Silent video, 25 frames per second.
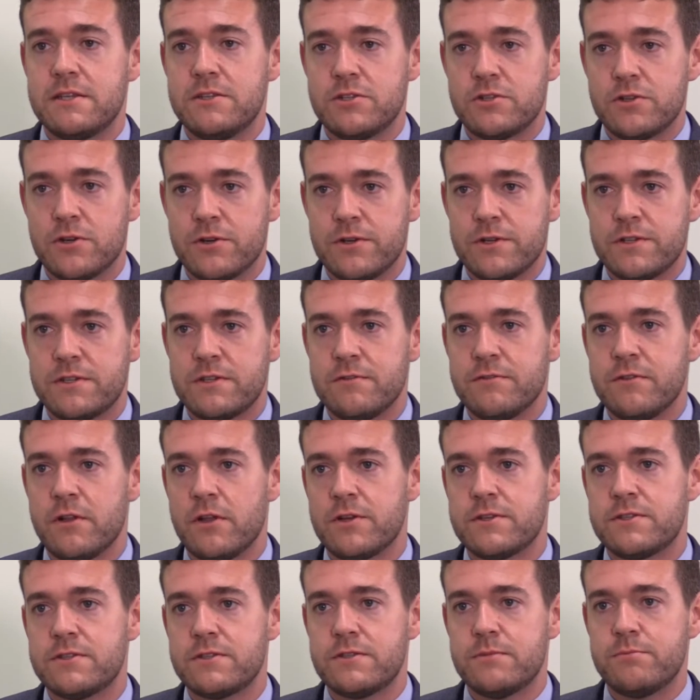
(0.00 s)
insurers have
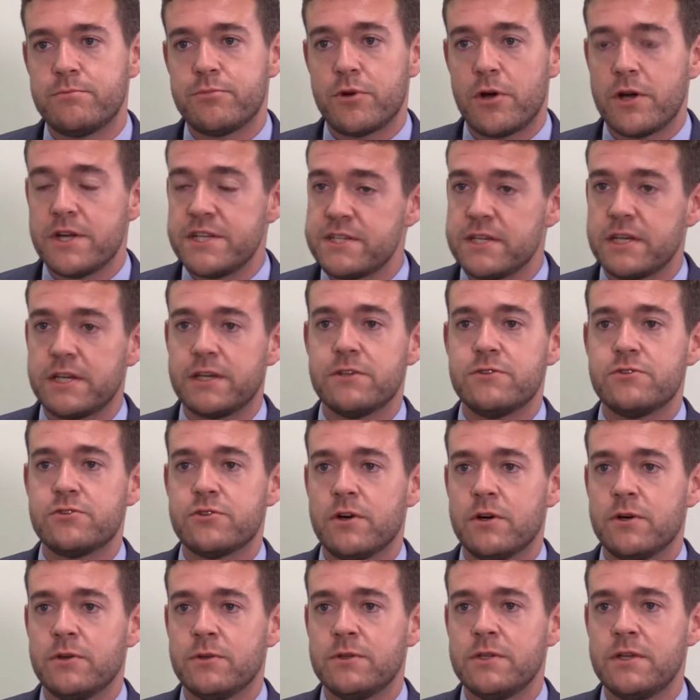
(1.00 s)
lost pricing
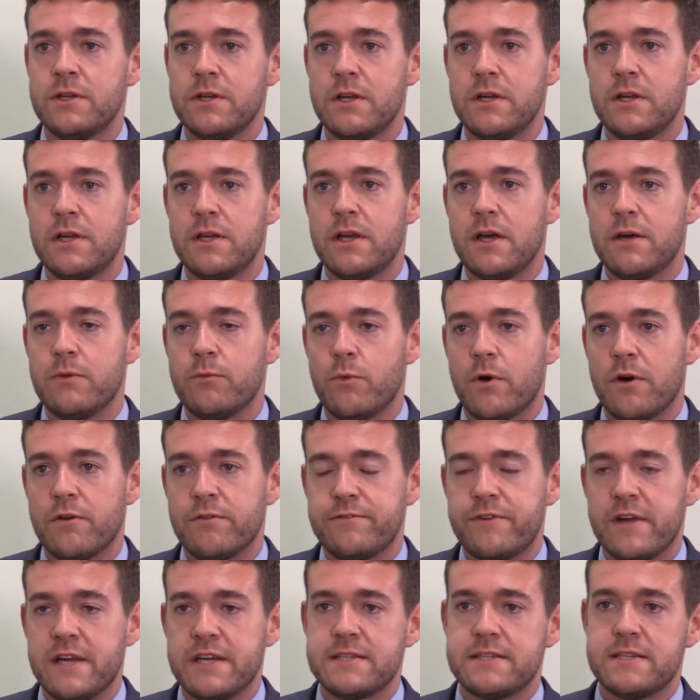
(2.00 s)
control while
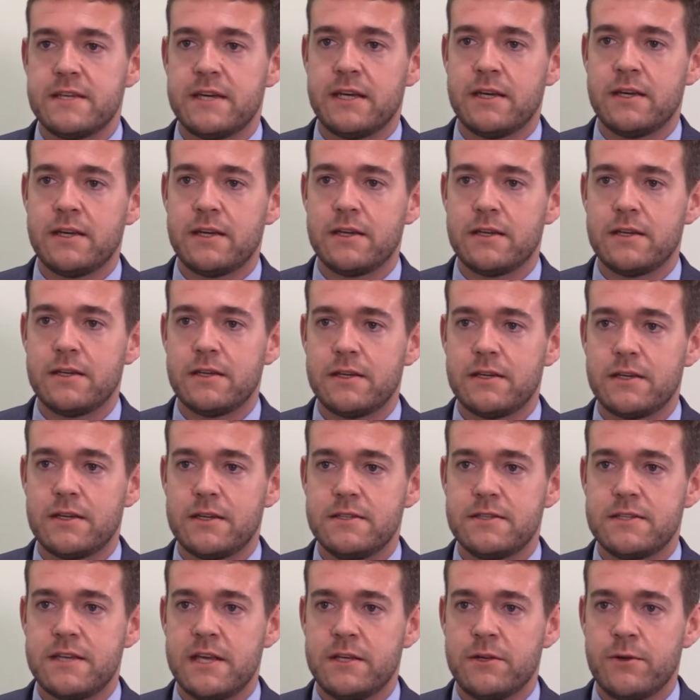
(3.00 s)
facing
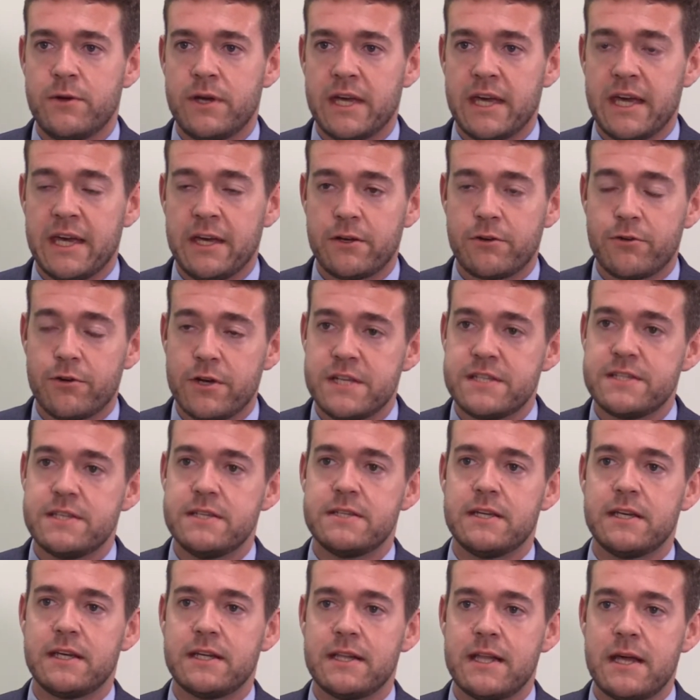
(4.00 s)
continuing
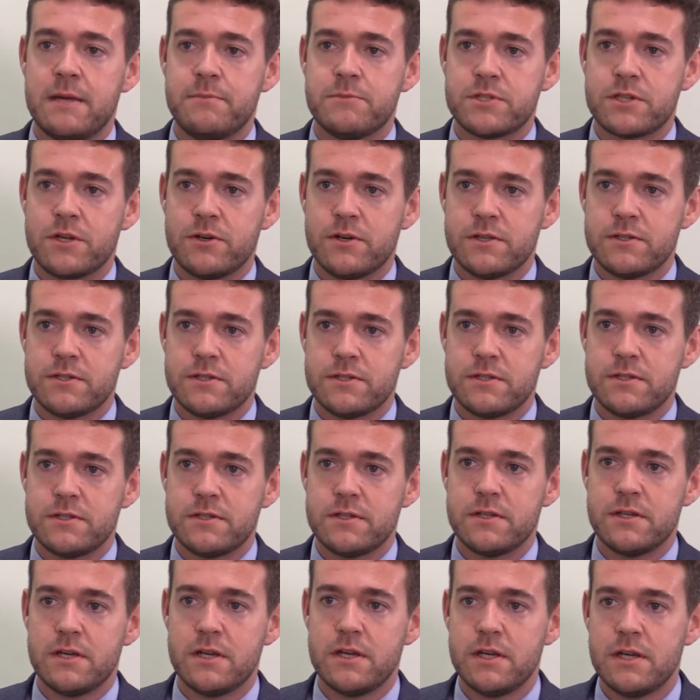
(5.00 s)
increases in claims
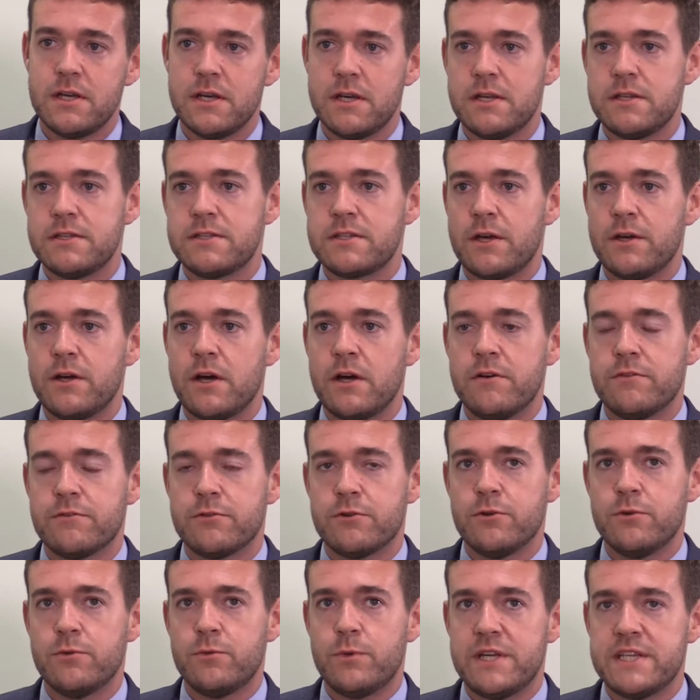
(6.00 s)
costs. So
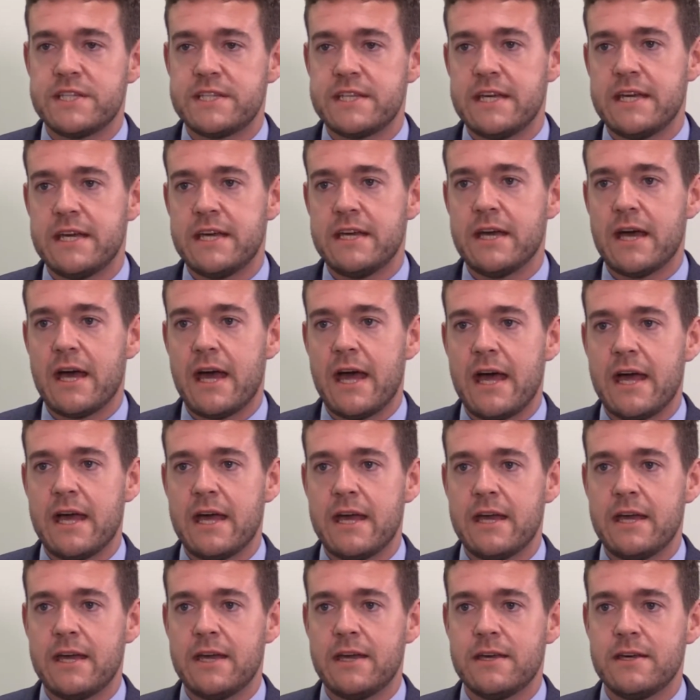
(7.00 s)
overall, we see
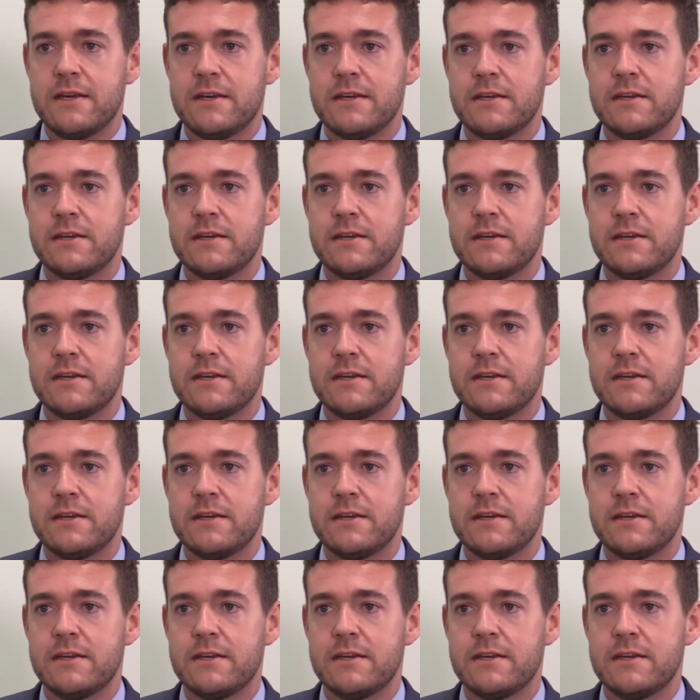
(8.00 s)
a